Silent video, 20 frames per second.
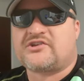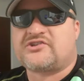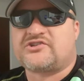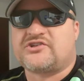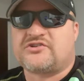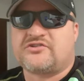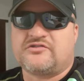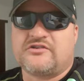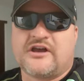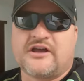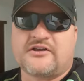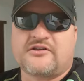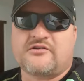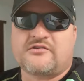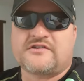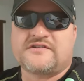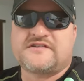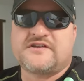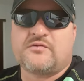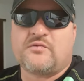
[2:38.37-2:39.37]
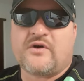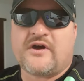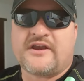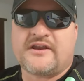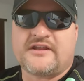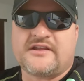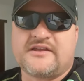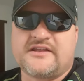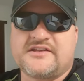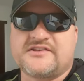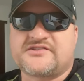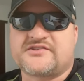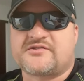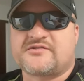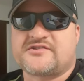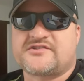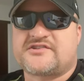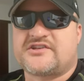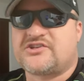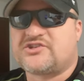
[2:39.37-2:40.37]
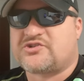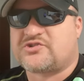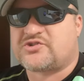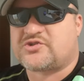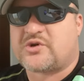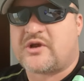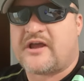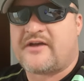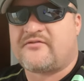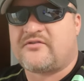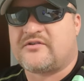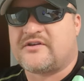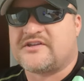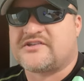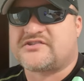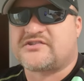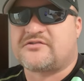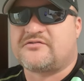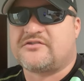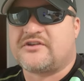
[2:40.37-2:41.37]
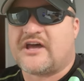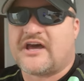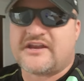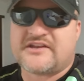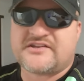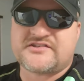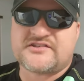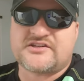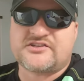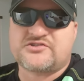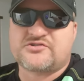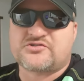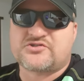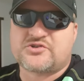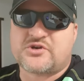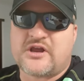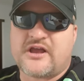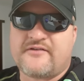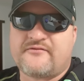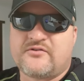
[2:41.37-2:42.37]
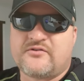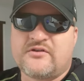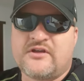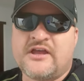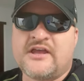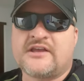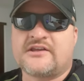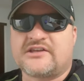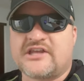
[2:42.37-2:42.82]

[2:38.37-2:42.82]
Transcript: Should you not go to Tijuana? Is there essential travel? Is there not essential travel?